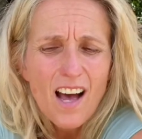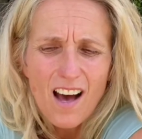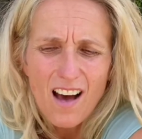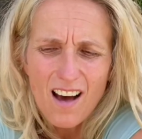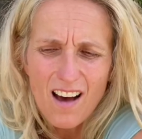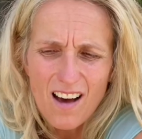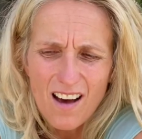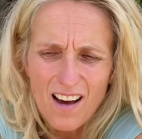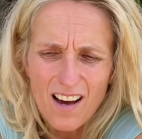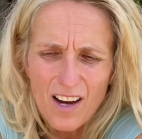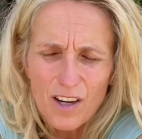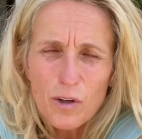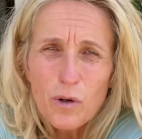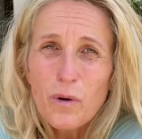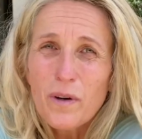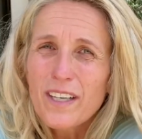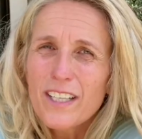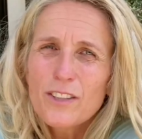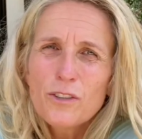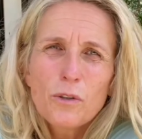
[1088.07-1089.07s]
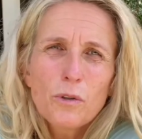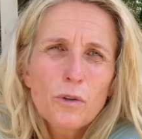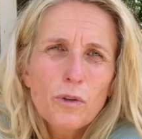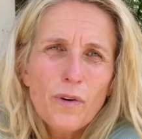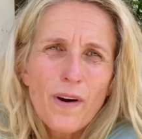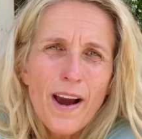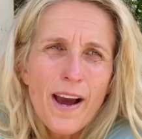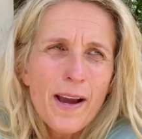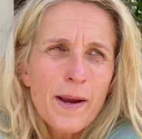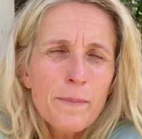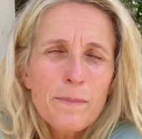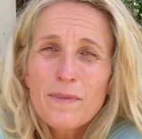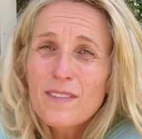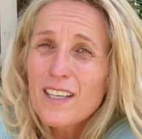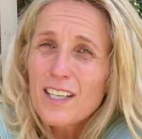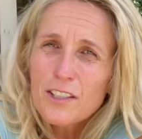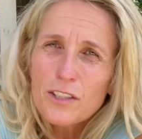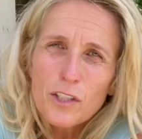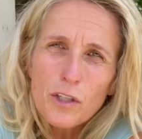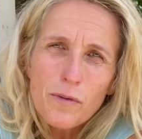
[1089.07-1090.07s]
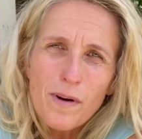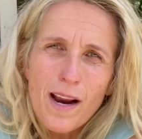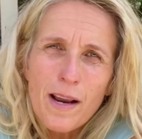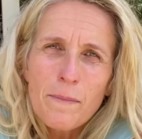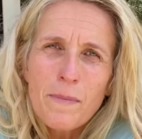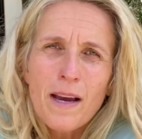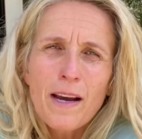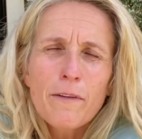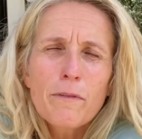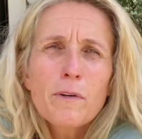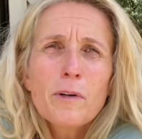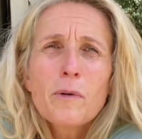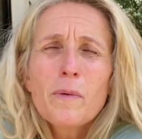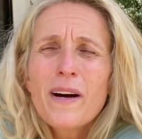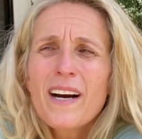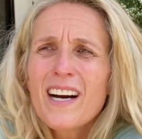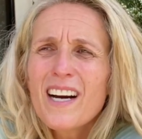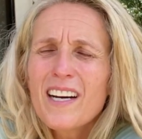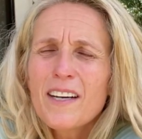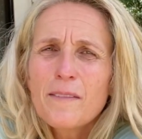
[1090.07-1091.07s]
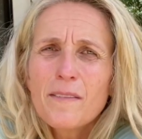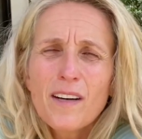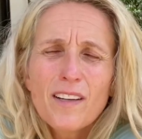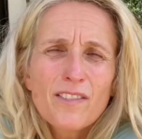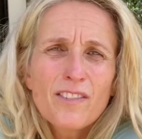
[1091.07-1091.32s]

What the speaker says: According to crime, there's crime everywhere.